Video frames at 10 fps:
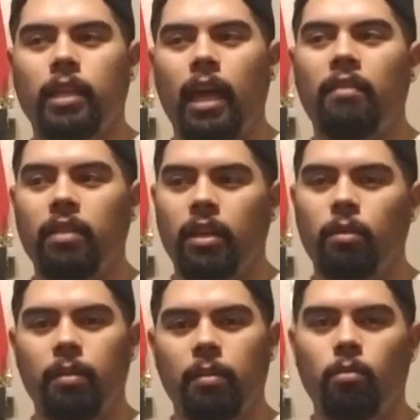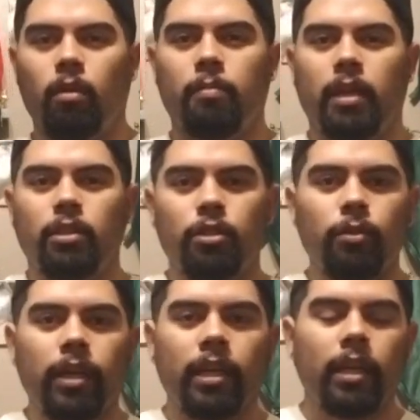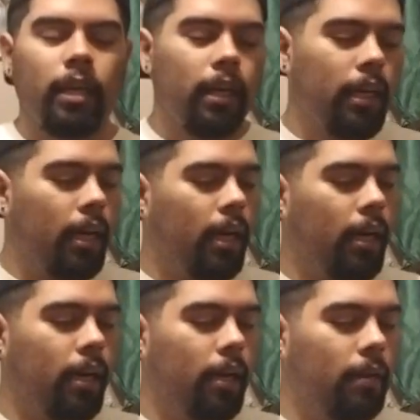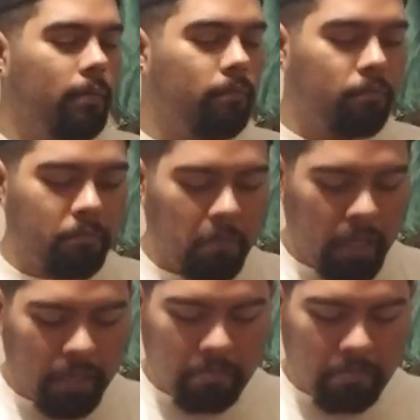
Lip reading: that have a little bit more meat to it. But,